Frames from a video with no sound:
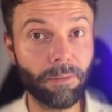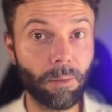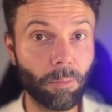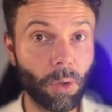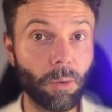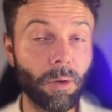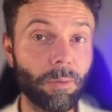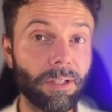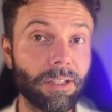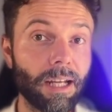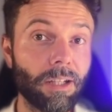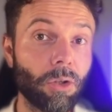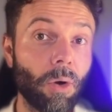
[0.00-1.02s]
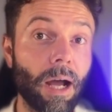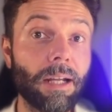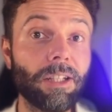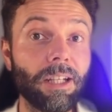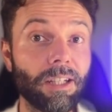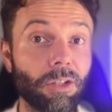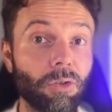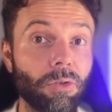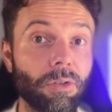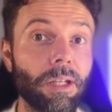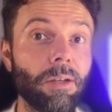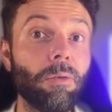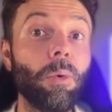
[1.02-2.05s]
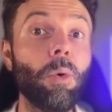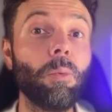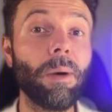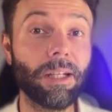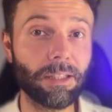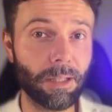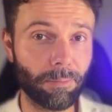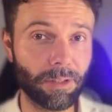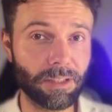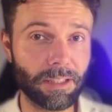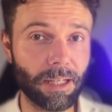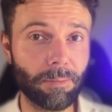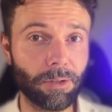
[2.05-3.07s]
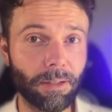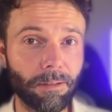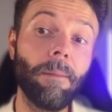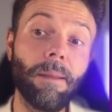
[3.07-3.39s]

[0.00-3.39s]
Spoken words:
The problem is that you're asking it to think for you by skipping steps.